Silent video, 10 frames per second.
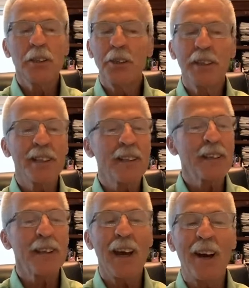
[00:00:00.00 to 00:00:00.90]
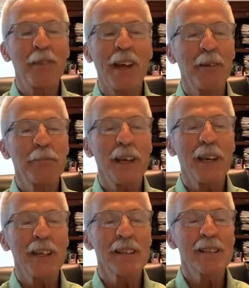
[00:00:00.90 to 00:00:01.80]
who didn't have that
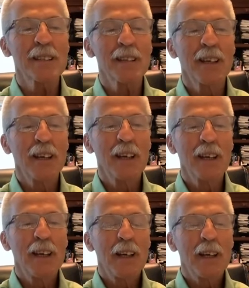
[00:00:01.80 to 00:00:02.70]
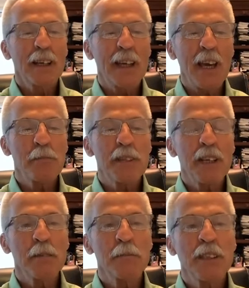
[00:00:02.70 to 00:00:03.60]
peace, came to
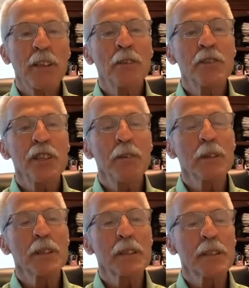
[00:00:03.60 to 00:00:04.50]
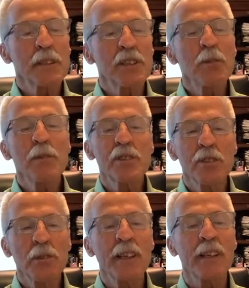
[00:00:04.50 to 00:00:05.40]
him and you know she was she was
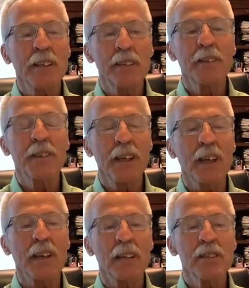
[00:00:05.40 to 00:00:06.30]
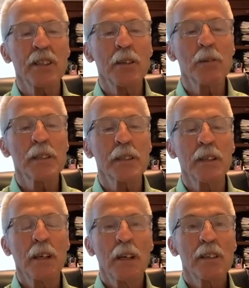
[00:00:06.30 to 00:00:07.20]
doing a good thing she was
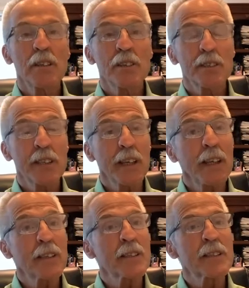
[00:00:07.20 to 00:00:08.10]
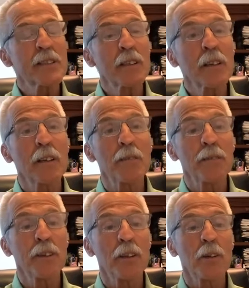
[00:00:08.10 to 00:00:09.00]
seeking to serve
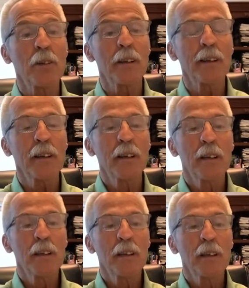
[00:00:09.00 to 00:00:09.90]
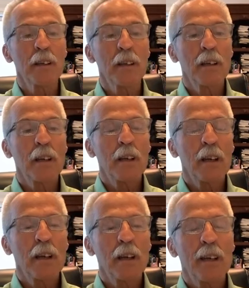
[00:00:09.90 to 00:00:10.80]
the lord
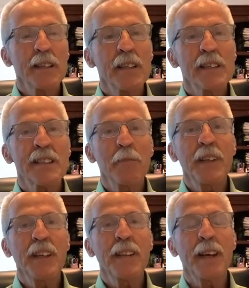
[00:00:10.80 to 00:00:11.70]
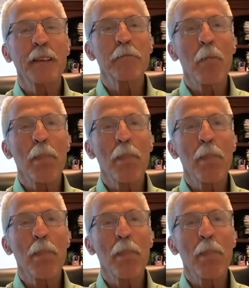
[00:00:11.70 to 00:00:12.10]
isn't something that